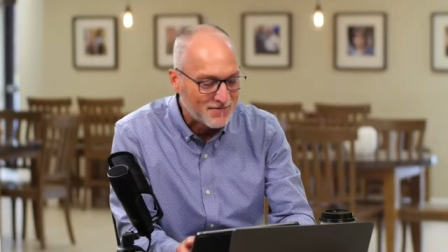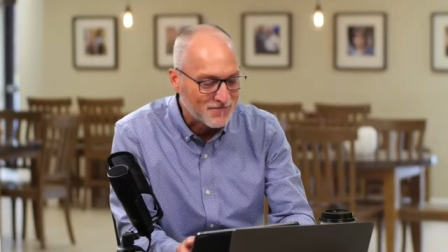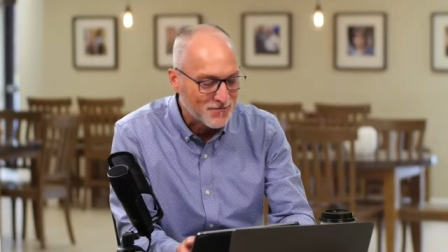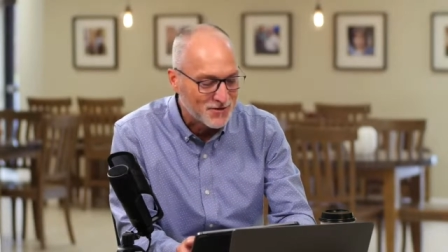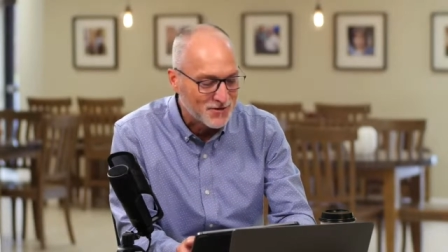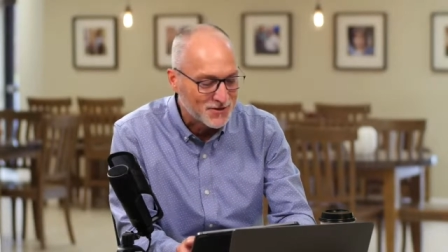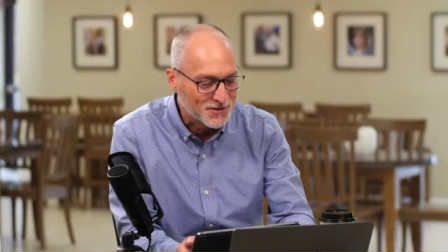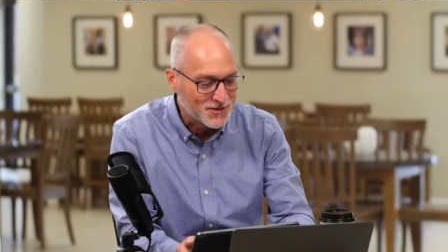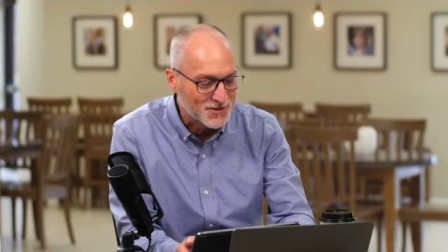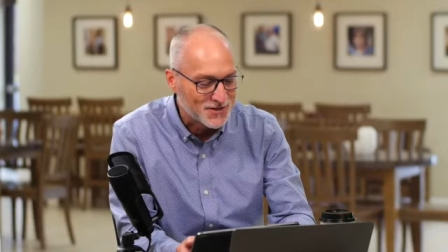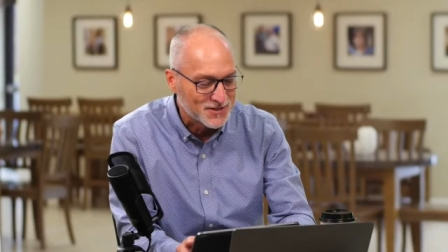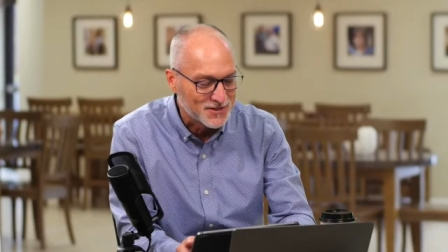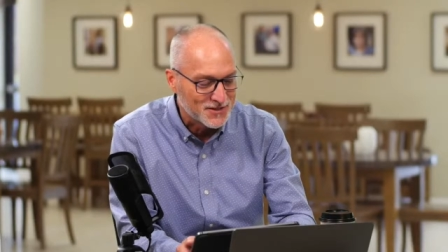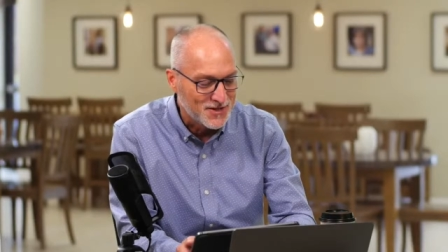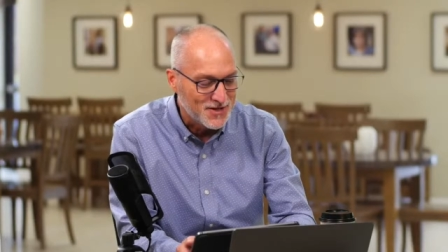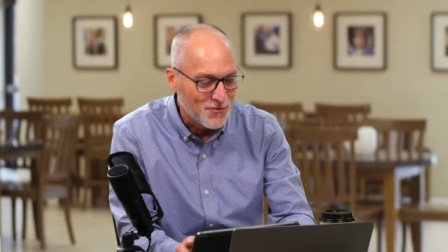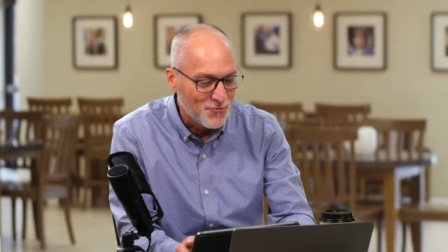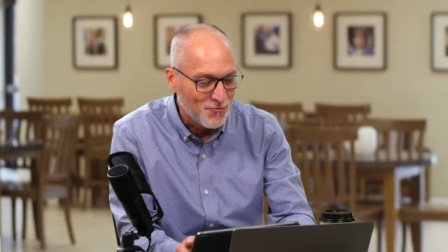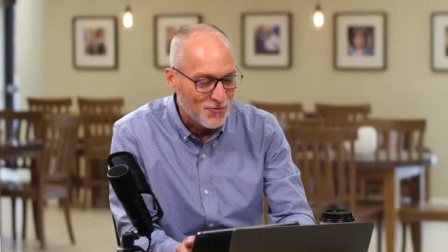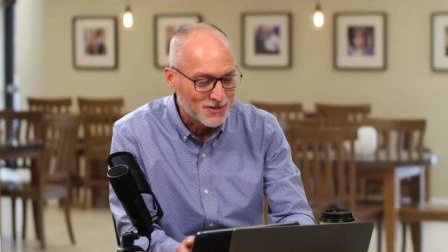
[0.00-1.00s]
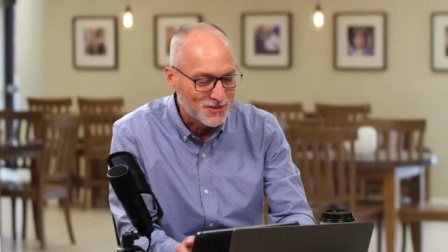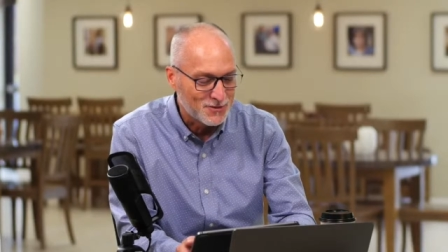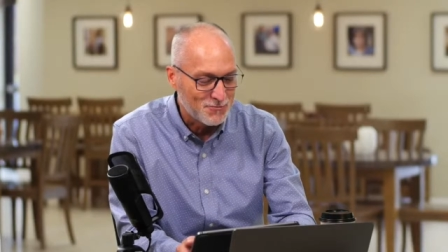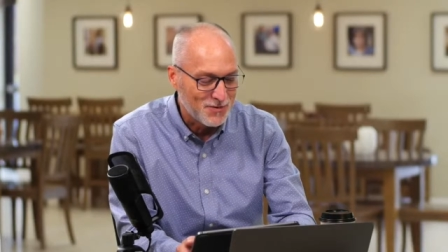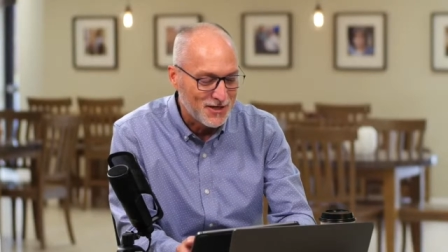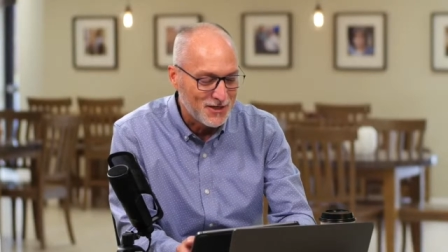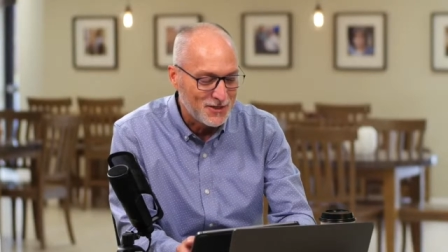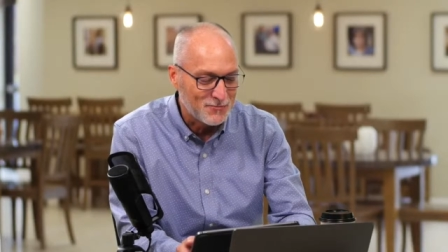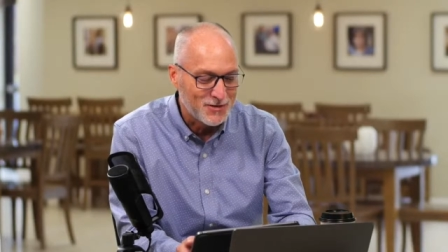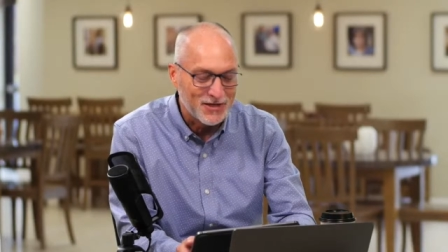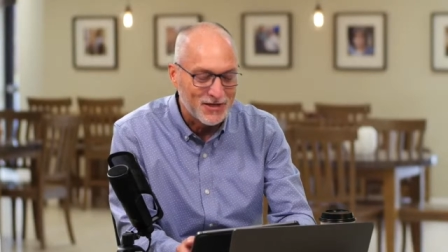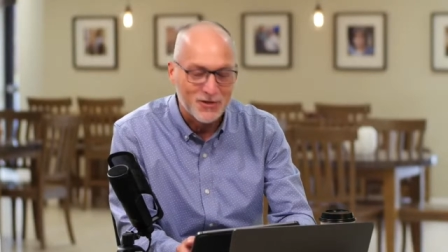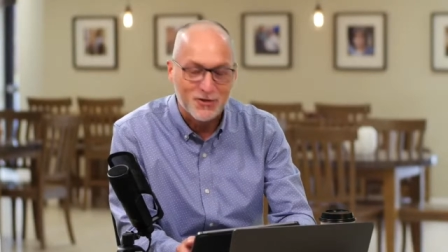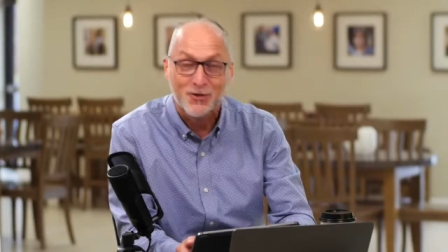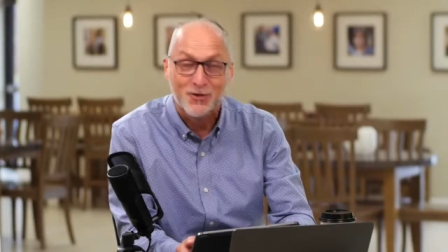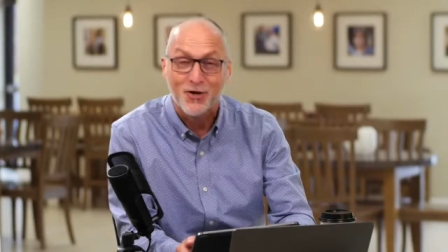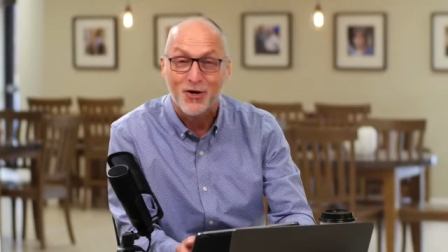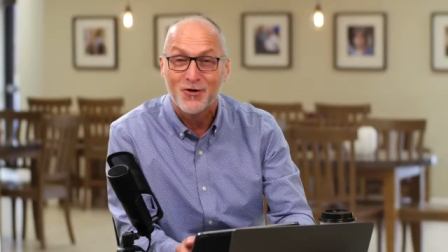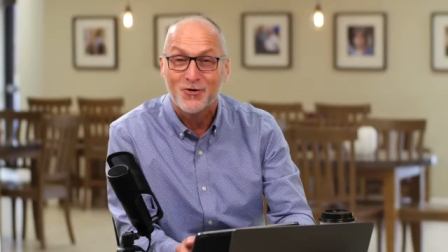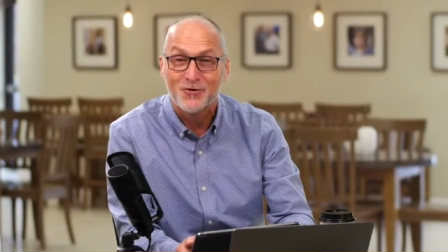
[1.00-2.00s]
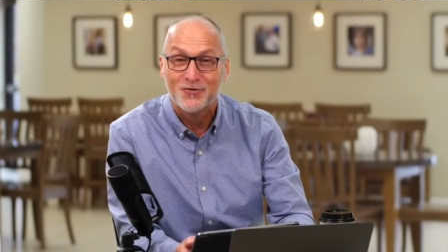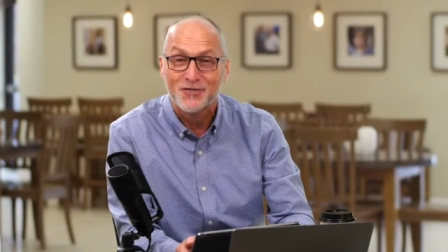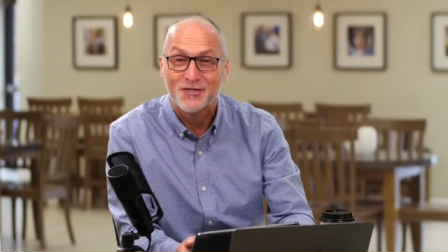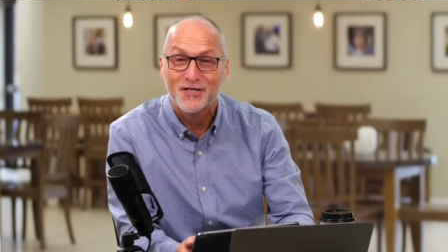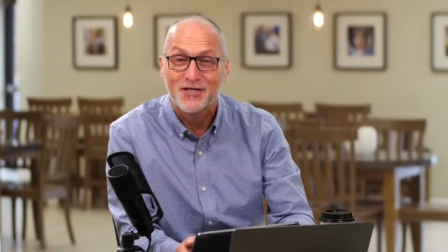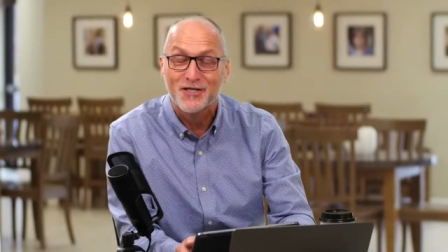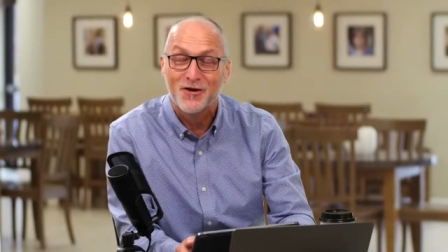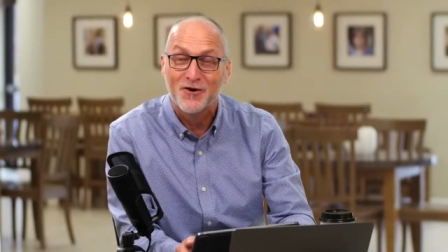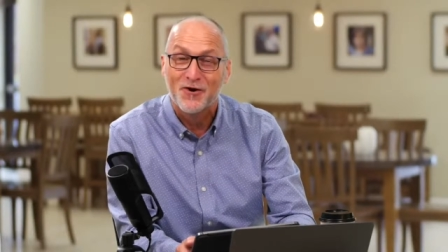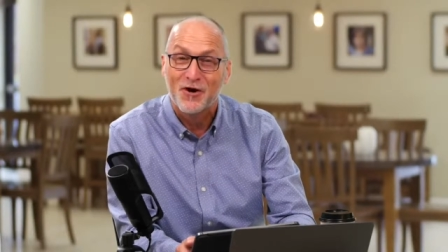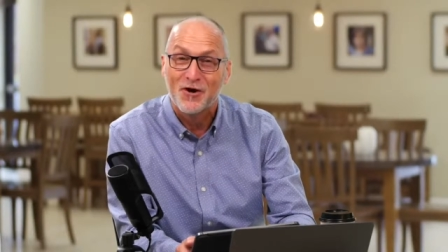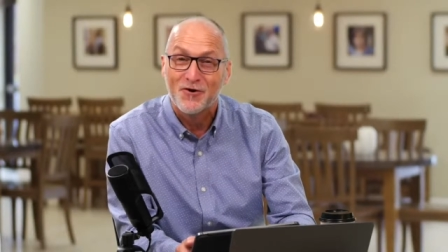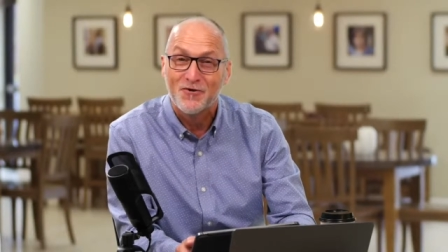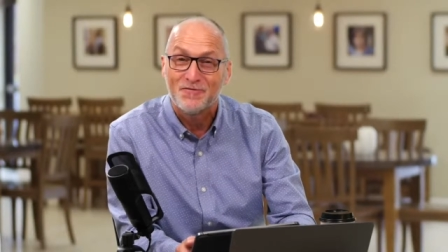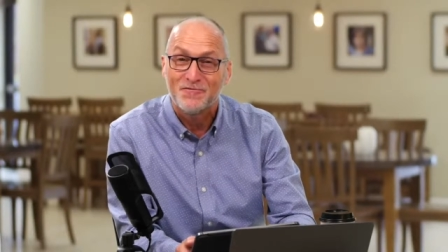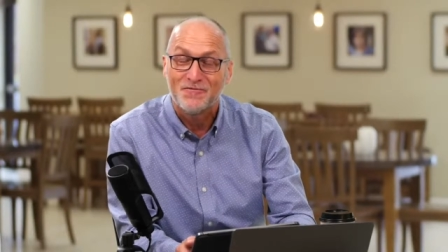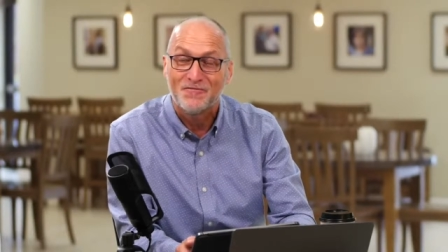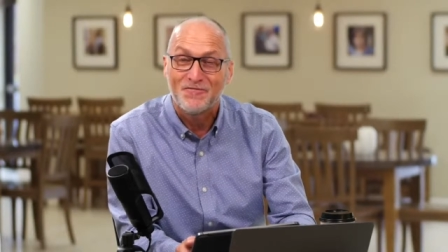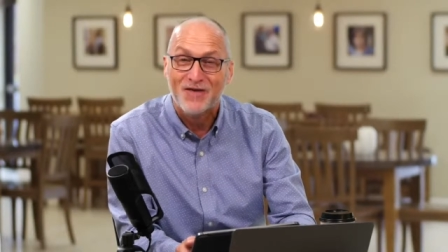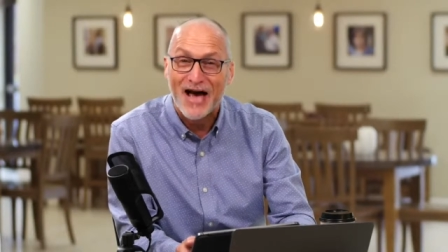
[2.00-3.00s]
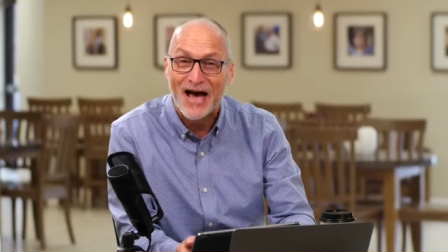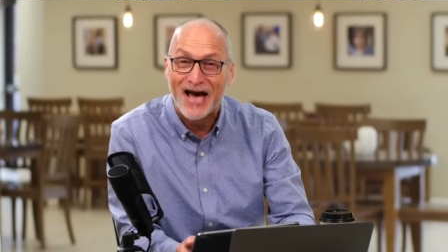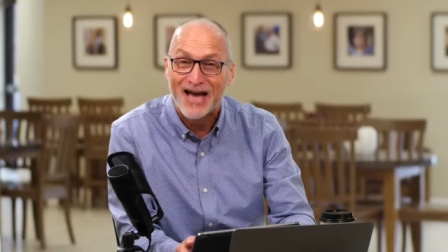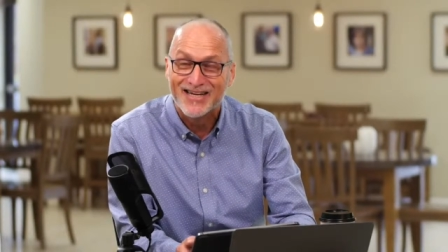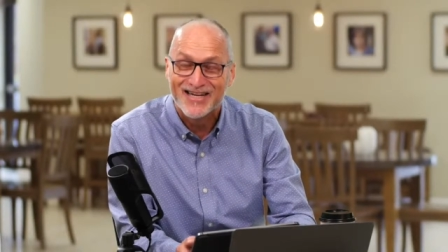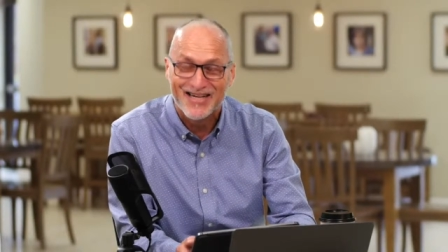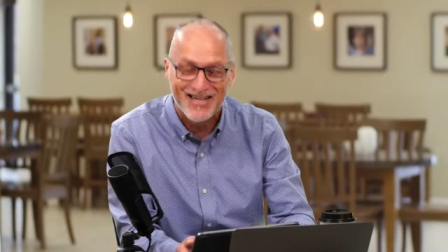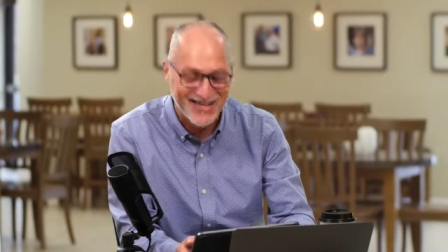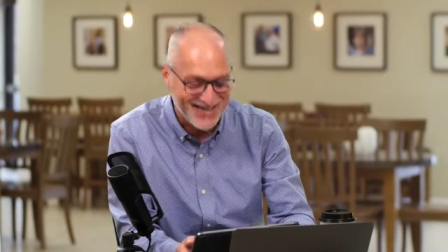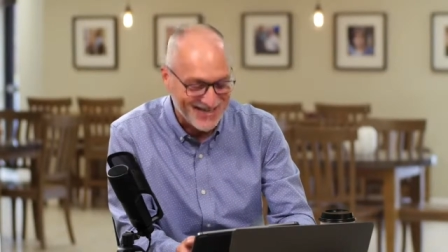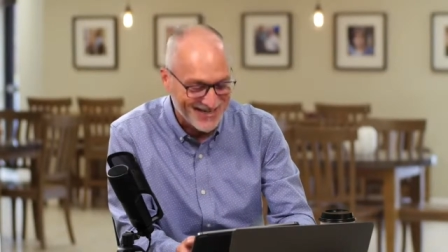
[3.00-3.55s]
For instance, what does it mean to be enclosed in their own fat?